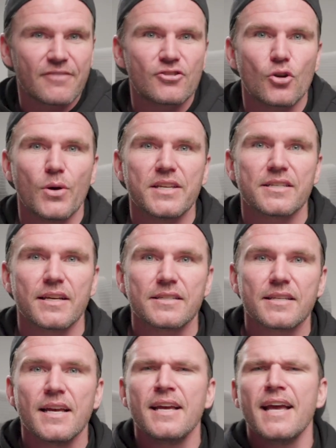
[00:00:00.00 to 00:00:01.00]
of
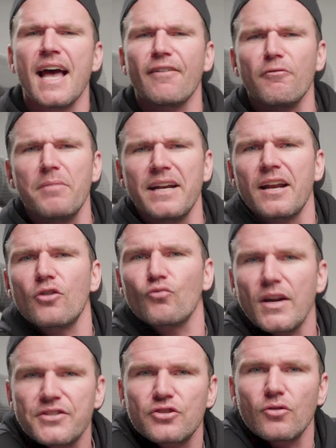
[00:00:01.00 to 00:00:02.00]
choices, Ever been in a
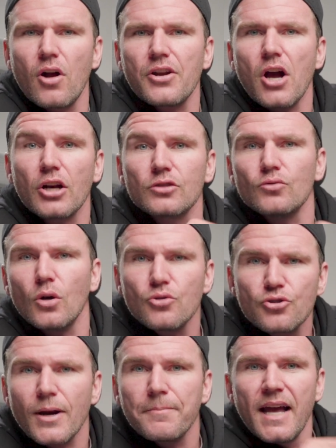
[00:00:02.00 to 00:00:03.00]
restaurant on a road
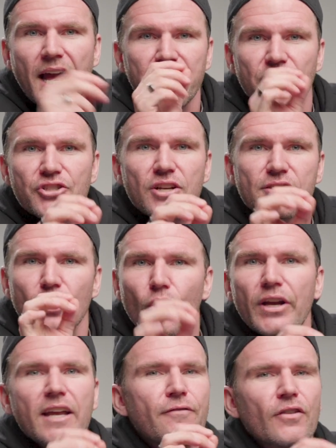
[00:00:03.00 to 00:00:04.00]
trip and you're just
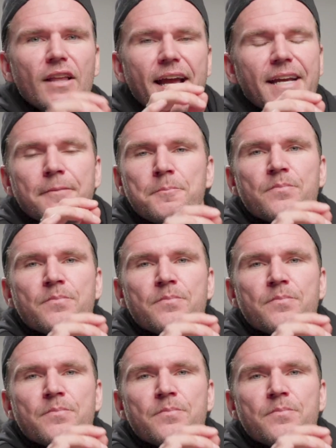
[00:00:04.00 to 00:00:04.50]
looking for like